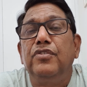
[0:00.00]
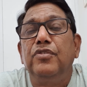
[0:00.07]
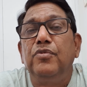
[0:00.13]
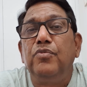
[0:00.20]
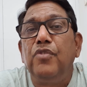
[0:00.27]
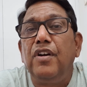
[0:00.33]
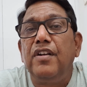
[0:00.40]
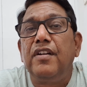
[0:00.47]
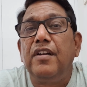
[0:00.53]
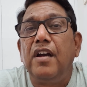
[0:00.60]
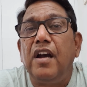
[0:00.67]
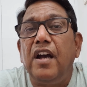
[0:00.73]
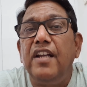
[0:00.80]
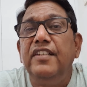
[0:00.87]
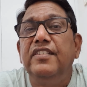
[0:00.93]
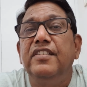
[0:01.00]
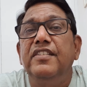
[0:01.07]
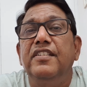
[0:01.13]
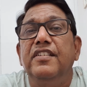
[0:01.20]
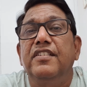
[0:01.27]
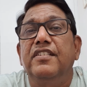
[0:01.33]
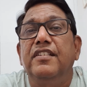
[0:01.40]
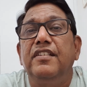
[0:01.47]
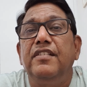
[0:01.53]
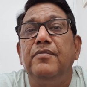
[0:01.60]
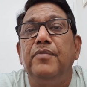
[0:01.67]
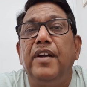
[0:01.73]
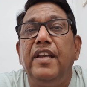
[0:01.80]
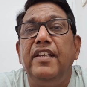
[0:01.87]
So what I suggest in my